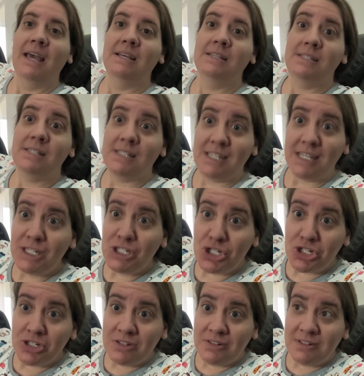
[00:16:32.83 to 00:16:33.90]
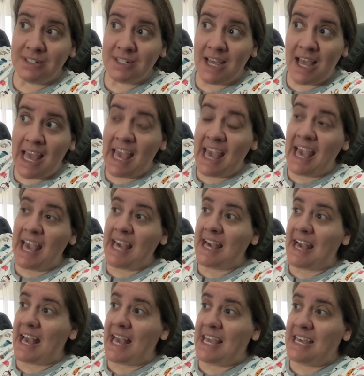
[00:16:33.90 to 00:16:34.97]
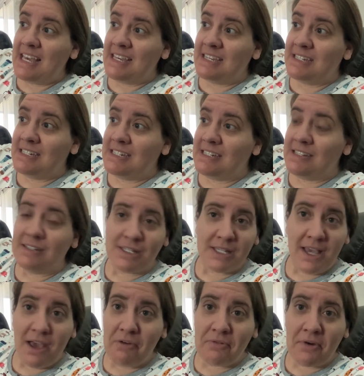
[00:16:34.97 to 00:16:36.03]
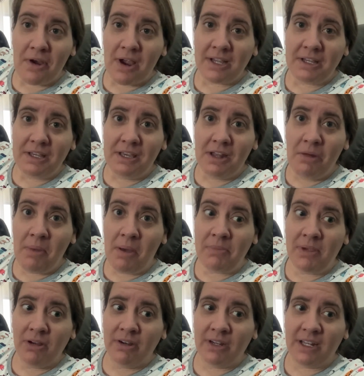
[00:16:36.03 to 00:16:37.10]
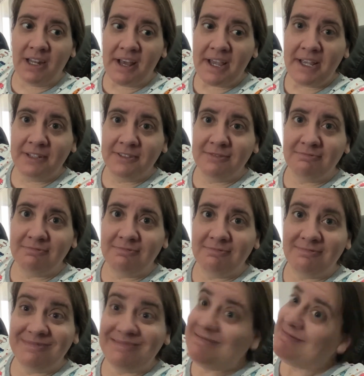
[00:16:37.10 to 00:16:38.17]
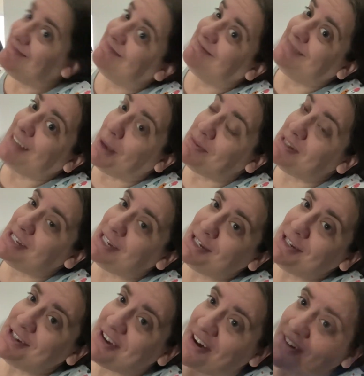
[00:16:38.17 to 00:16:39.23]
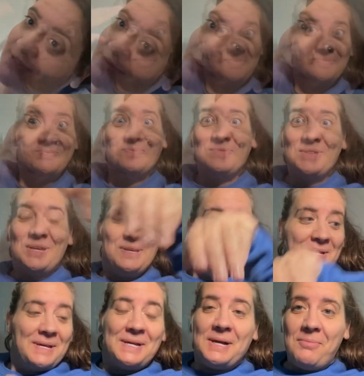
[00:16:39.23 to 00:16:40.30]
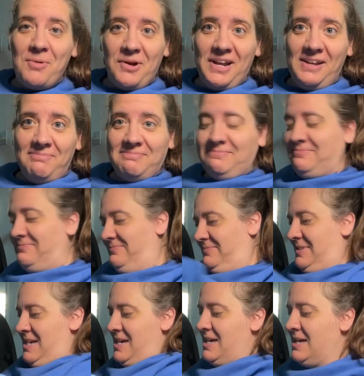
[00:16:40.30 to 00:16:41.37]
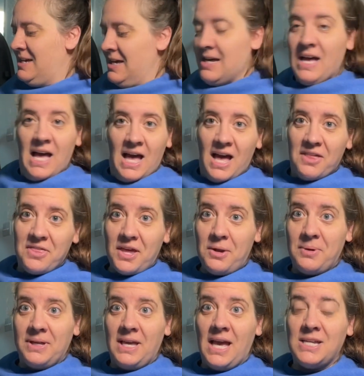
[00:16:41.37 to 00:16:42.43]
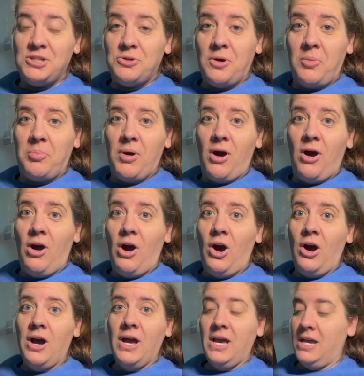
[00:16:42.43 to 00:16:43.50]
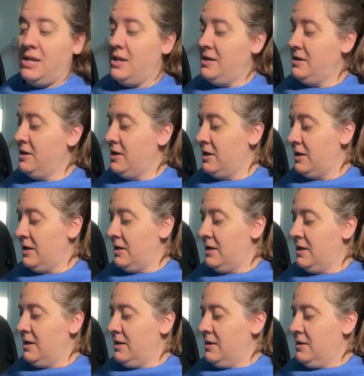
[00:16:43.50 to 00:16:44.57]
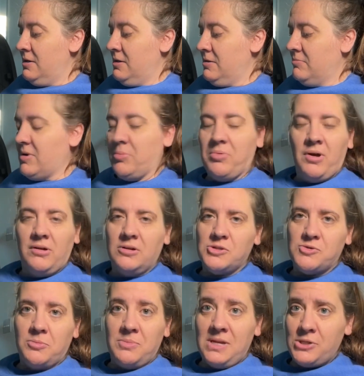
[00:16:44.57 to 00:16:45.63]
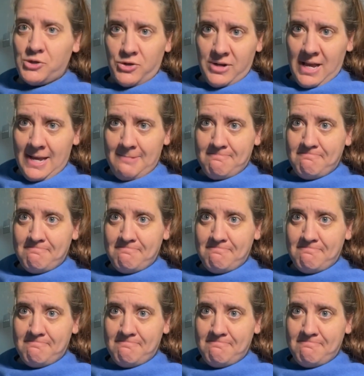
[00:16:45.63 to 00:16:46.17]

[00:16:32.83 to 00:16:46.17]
stitch, and see how far I can get on my mirror today. Happy stitching, y'all. Good morning. I thought I would catch you up on my progress from yesterday